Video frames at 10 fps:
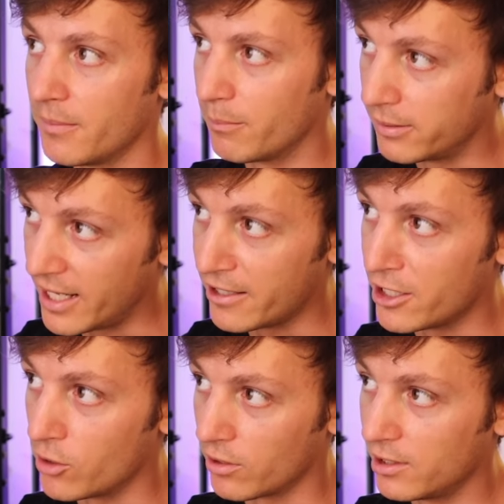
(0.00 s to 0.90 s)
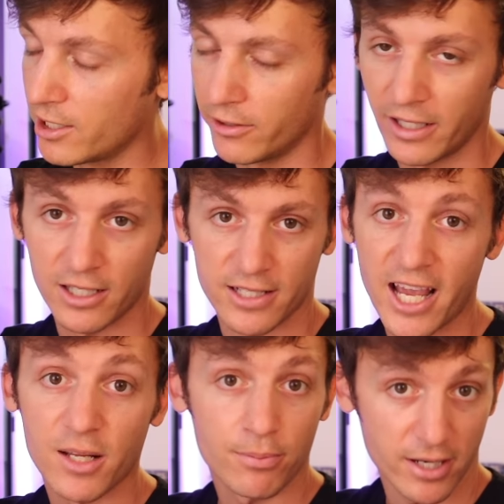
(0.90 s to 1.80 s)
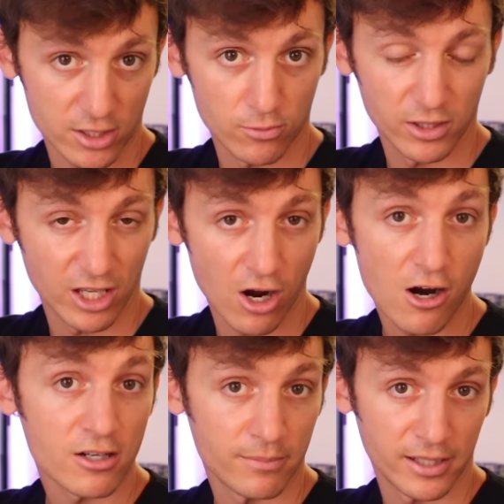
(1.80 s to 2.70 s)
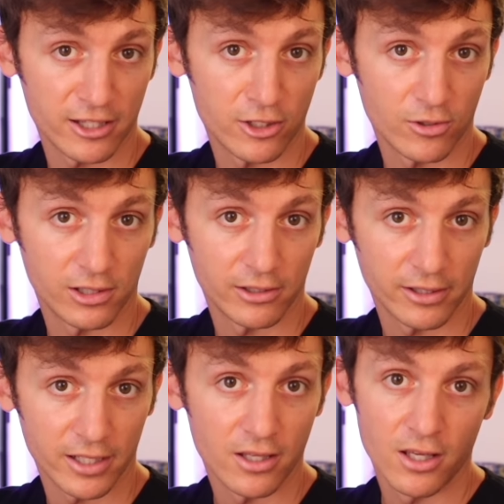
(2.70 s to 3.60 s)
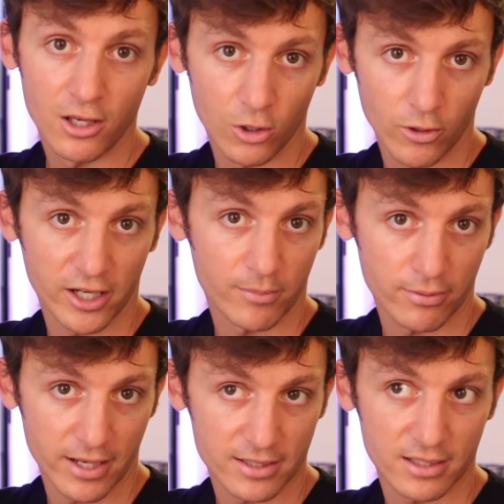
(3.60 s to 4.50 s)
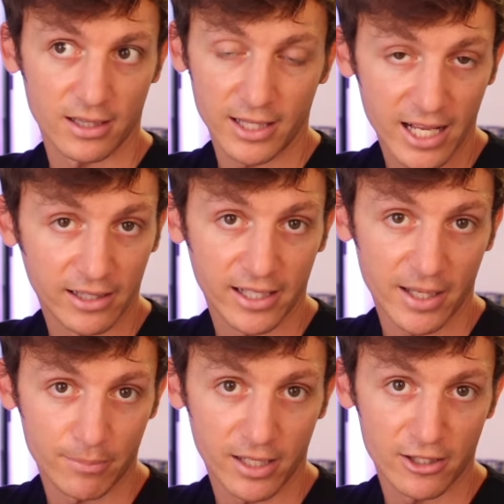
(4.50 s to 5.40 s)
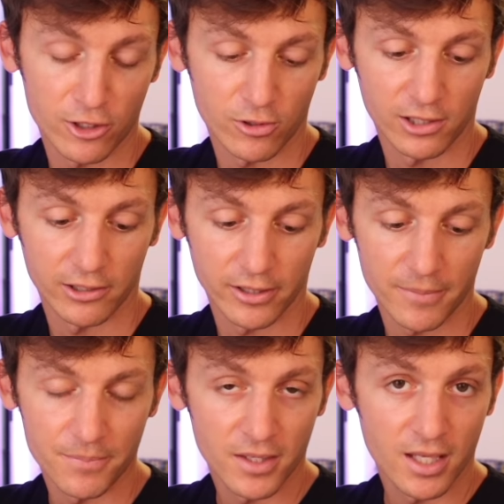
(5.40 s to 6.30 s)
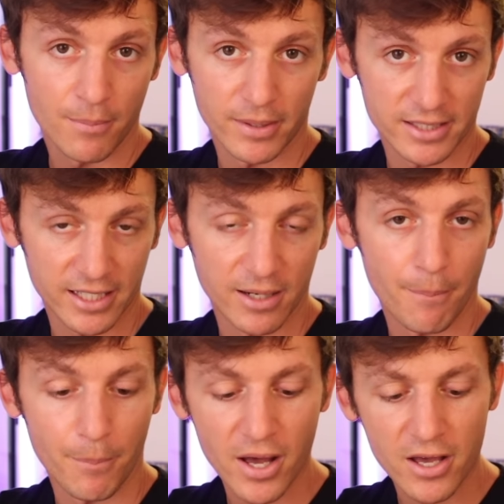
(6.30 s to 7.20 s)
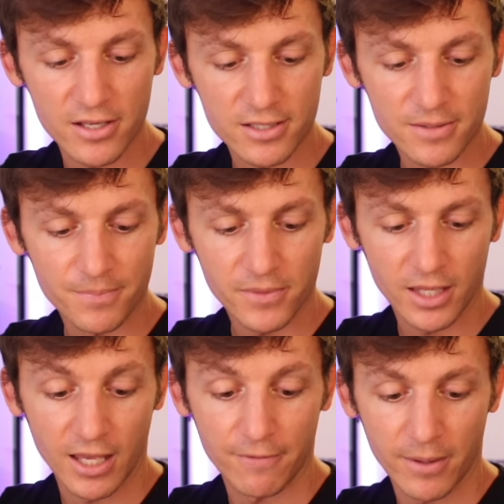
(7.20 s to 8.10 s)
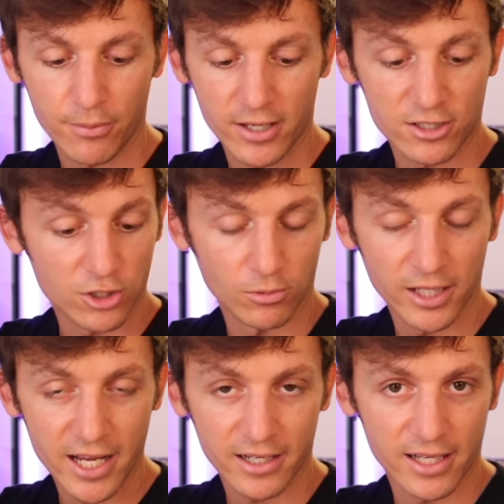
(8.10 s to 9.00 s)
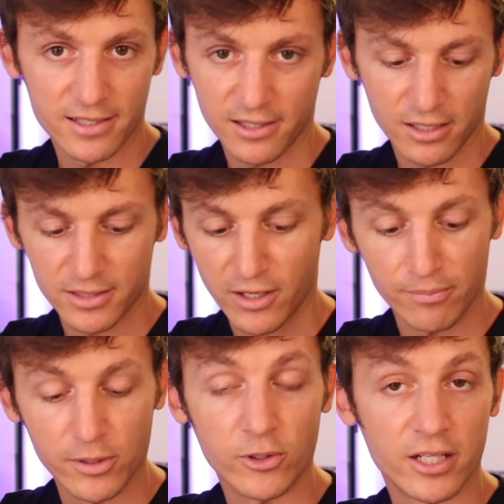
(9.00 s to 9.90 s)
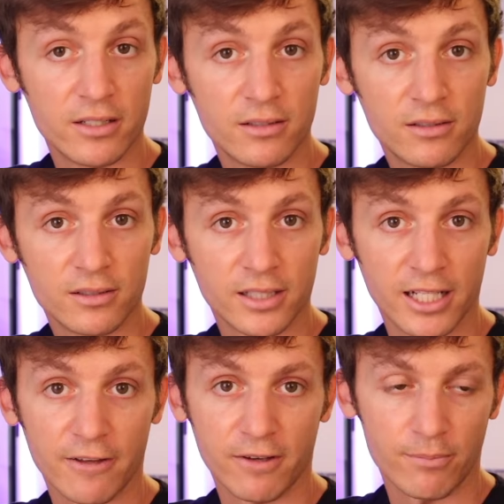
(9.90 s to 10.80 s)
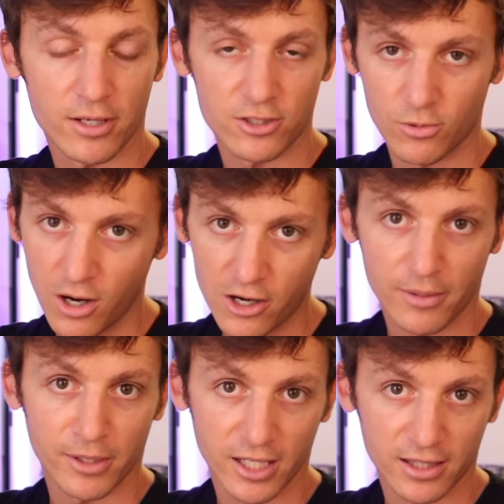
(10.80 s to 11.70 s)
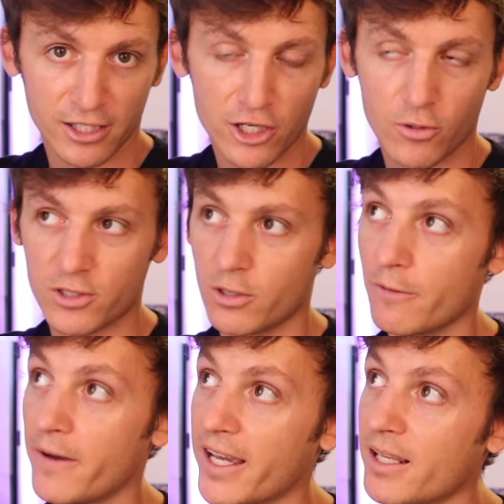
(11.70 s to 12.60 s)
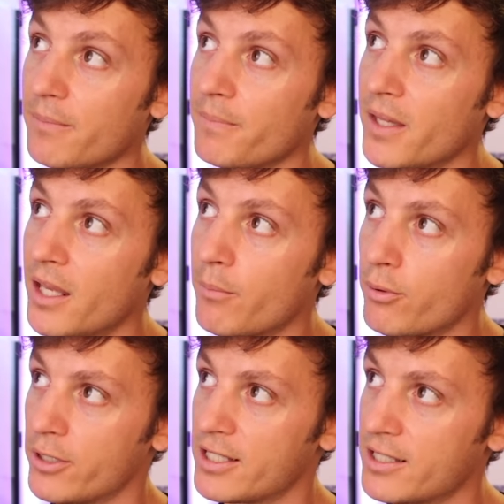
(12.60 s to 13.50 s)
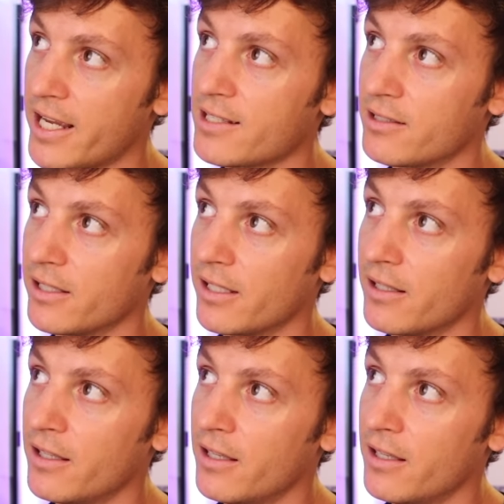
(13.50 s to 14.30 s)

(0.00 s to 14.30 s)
play the note clearly, because I could press really hard and play the note clearly, or I could press lightly and play the note clearly. But to get a buzz, if I press too light, it's going to sound muted. And if I press too hard, I'm going to get the note. So if I can precisely